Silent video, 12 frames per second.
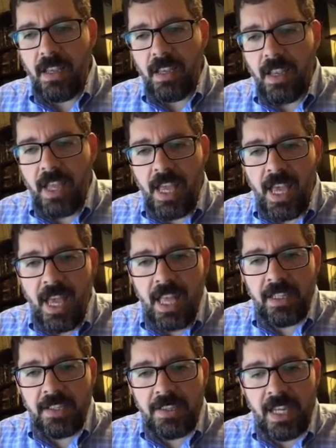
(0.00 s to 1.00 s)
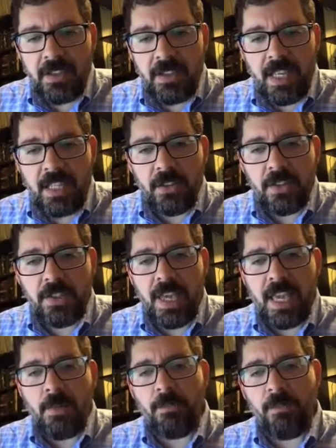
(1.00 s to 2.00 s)
And let's take a look. It looks
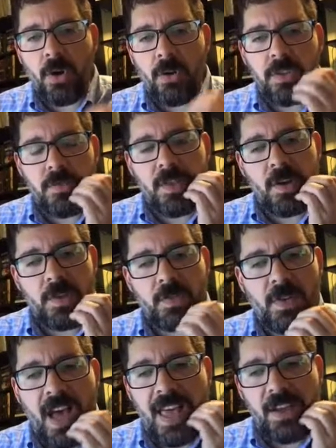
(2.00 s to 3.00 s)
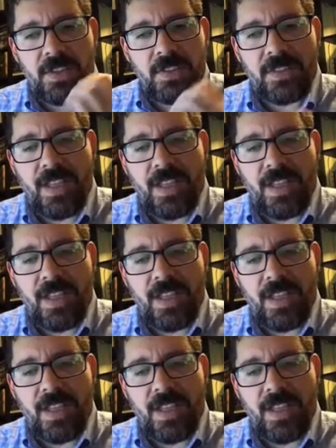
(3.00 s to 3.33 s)
like both of those files,